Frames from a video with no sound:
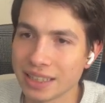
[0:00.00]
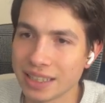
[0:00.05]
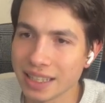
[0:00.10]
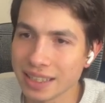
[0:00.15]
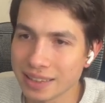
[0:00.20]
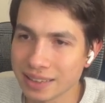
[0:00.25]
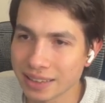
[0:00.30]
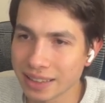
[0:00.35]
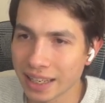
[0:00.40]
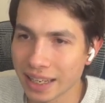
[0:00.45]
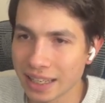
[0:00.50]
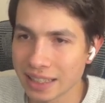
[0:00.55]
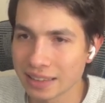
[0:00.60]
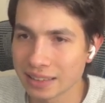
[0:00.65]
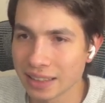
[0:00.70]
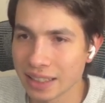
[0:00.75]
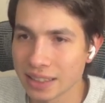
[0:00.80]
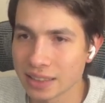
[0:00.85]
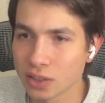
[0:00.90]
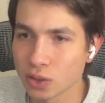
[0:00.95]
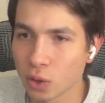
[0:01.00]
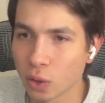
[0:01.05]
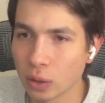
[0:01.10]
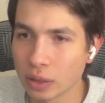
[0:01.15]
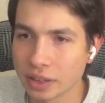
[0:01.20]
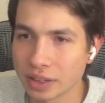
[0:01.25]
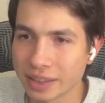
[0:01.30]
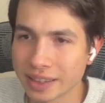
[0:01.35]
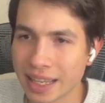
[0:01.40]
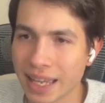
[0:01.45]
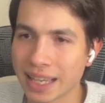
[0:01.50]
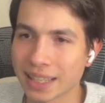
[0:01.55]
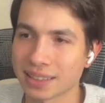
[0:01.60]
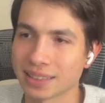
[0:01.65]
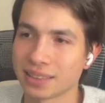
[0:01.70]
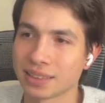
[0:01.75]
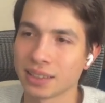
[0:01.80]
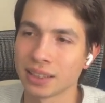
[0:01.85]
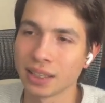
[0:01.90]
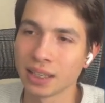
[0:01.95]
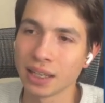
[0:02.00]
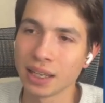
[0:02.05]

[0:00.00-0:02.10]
this case, it's called text.